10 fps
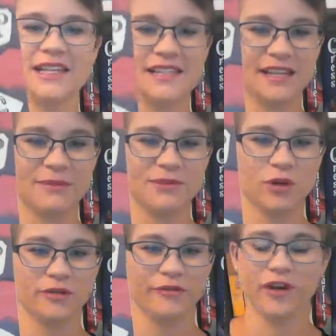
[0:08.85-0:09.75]
A Step
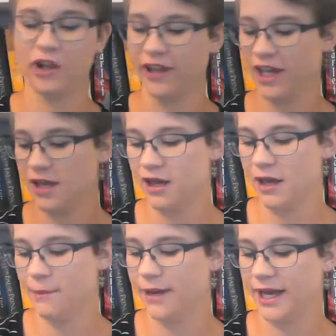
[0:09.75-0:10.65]
Toward Falling
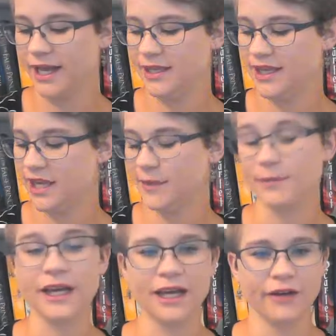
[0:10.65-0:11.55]
by Cammie
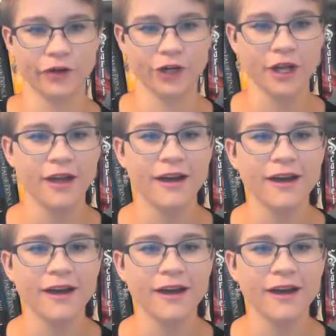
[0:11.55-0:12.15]
McGovern.